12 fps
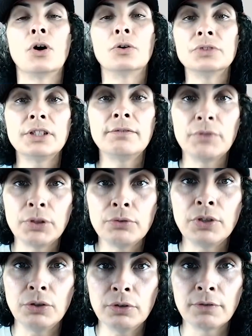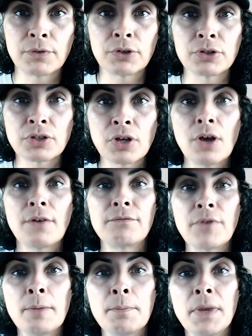only view the universe
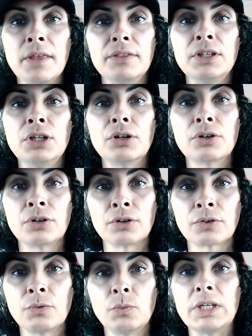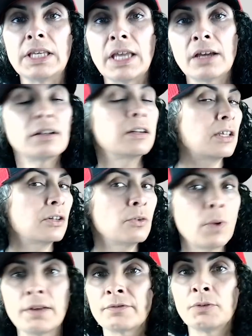from the Earth. We cannot get
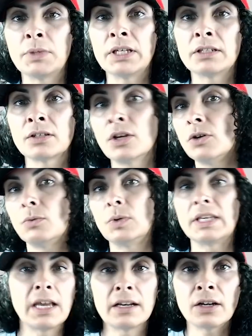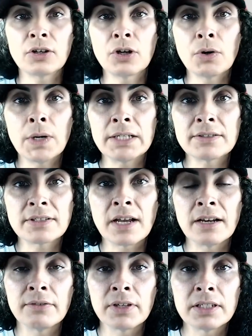away from it, we cannot go
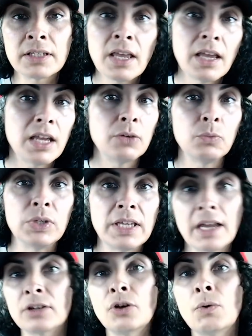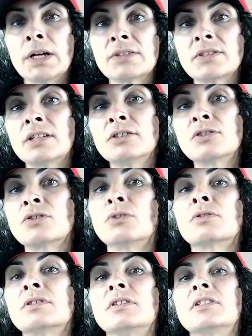outside of it, and we can't go outside the
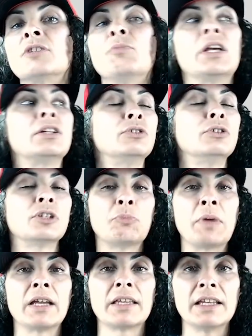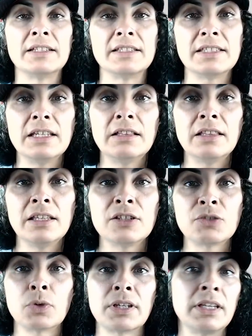solar system and look back and see
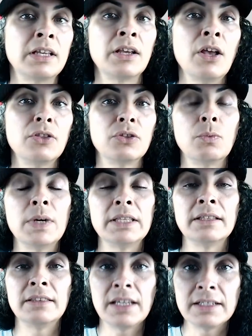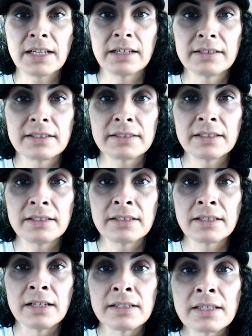things working the way that they tell us it
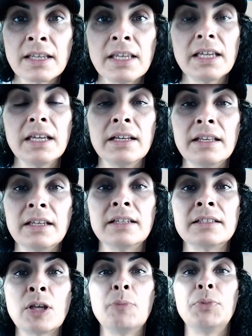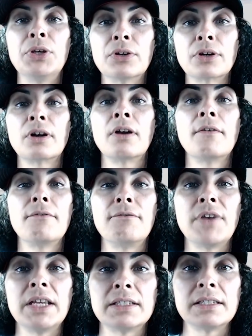does. It is pure
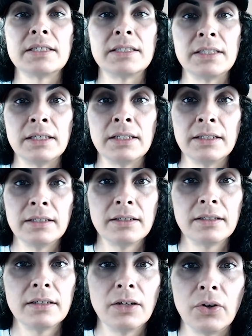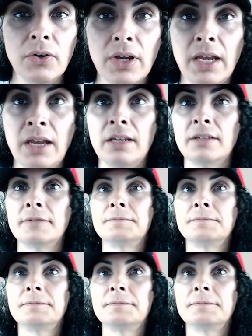fantasy, okay?